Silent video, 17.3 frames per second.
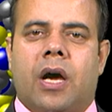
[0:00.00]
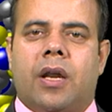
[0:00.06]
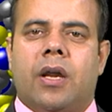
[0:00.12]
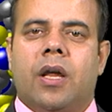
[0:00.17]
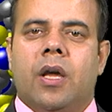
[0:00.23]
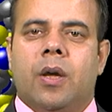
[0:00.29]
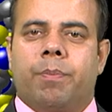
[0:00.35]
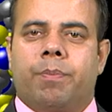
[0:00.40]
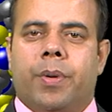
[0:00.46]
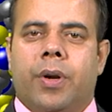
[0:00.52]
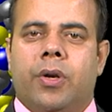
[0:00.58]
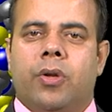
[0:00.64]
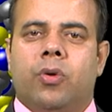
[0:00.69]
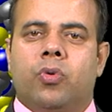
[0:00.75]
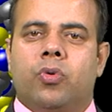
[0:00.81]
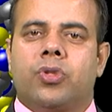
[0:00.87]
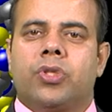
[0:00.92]
are
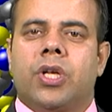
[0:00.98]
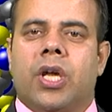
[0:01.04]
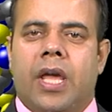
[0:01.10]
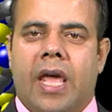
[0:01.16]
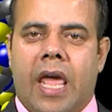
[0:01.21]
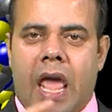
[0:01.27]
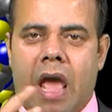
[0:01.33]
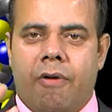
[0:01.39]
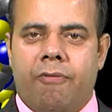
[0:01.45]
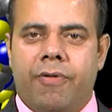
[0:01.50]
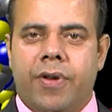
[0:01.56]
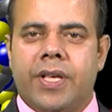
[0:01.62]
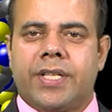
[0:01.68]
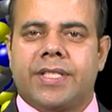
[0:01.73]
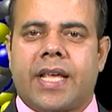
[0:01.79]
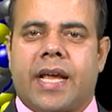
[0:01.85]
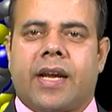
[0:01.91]
produced
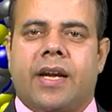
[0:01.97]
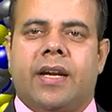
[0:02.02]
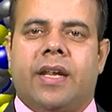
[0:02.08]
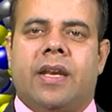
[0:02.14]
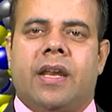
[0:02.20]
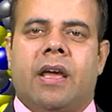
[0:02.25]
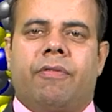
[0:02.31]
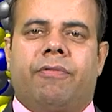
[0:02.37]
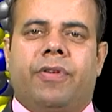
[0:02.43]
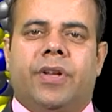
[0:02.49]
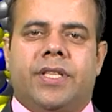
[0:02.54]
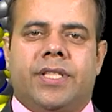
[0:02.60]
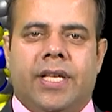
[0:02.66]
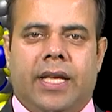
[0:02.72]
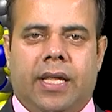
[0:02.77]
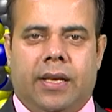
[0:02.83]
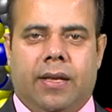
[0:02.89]
every second in every
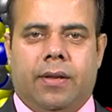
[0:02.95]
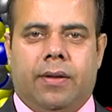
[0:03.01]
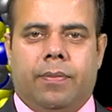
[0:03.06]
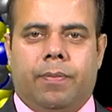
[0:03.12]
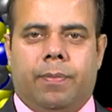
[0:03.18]
cell.